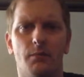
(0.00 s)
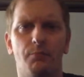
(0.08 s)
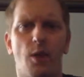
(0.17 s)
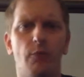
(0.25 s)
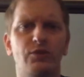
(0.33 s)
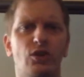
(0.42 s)

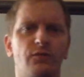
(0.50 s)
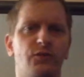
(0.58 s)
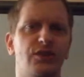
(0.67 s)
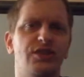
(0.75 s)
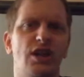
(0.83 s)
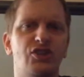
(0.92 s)
punt return
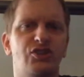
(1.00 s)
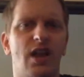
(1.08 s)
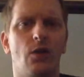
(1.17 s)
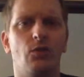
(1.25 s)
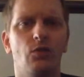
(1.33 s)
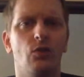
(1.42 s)
for a
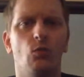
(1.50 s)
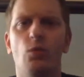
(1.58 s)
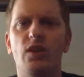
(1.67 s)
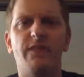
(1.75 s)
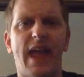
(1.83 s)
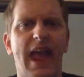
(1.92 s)
touchdown,
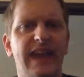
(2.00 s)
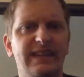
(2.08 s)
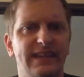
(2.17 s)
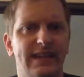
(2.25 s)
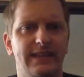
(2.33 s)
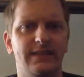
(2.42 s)
would have
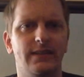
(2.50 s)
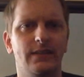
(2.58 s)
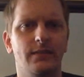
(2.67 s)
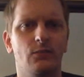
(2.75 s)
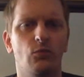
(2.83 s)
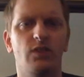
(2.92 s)
ended it.
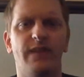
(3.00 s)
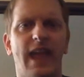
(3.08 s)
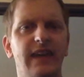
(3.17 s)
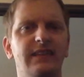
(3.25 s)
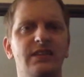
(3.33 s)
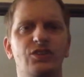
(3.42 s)
Would have
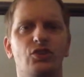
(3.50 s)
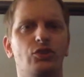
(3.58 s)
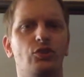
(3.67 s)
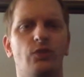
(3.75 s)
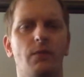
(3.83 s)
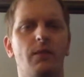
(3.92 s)
ended your
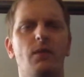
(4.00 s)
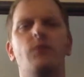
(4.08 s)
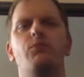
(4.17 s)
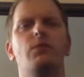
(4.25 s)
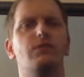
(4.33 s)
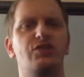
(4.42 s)
little, it would
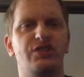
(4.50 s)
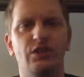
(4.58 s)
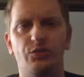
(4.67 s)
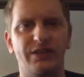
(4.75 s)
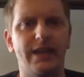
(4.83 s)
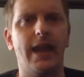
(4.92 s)
have pretty much
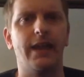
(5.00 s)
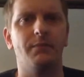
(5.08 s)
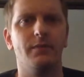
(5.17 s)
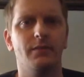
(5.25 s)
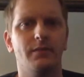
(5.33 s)
sealed the game.